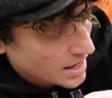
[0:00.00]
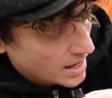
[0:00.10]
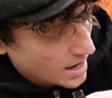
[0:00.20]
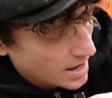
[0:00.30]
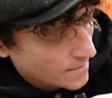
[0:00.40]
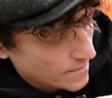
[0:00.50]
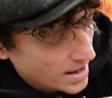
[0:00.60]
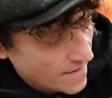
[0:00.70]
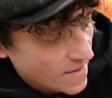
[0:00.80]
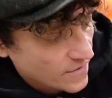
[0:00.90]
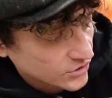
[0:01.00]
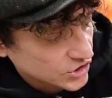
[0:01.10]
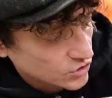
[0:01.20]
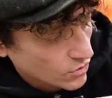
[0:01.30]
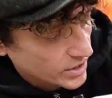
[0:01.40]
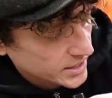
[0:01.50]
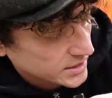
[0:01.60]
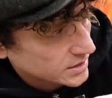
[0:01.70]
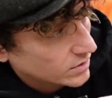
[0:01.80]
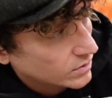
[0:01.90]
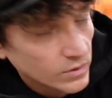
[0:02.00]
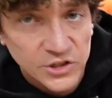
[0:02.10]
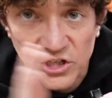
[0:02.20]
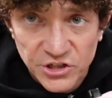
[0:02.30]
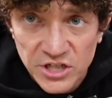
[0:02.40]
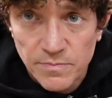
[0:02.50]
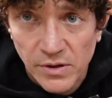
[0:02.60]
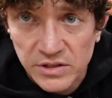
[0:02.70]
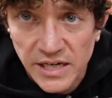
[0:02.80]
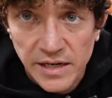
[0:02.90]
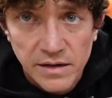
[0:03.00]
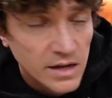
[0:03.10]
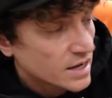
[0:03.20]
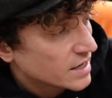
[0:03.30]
And then there's stories, which I just built in.